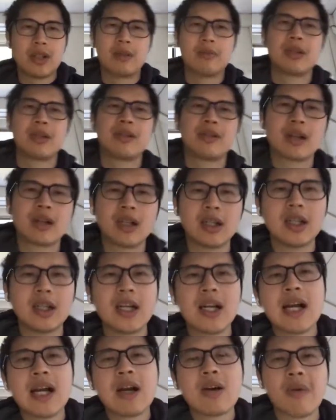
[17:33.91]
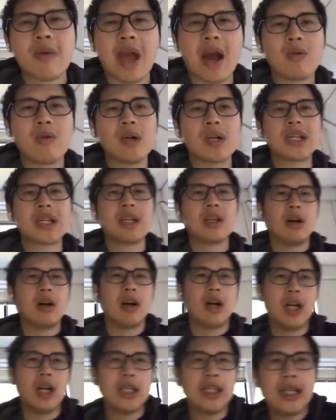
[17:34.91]
In particular, we are working
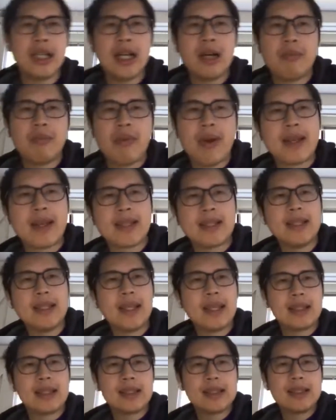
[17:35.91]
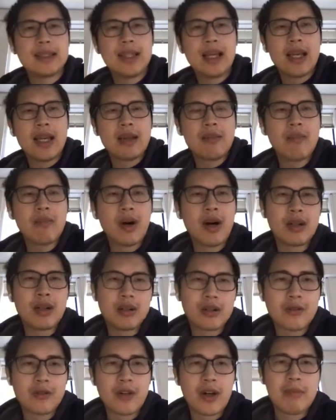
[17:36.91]
on bringing in
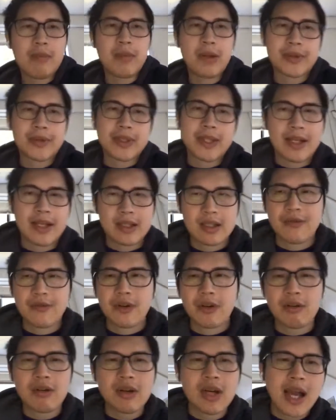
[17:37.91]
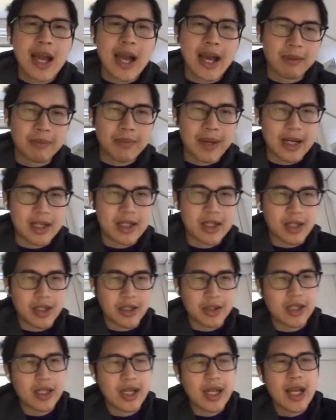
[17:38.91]
models from both TensorFlow and
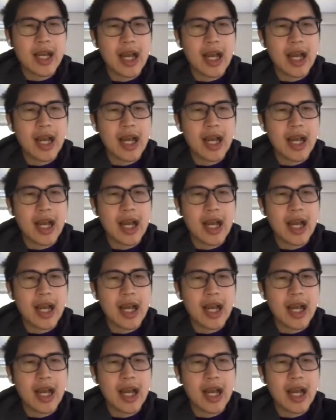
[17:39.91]
PyTorch,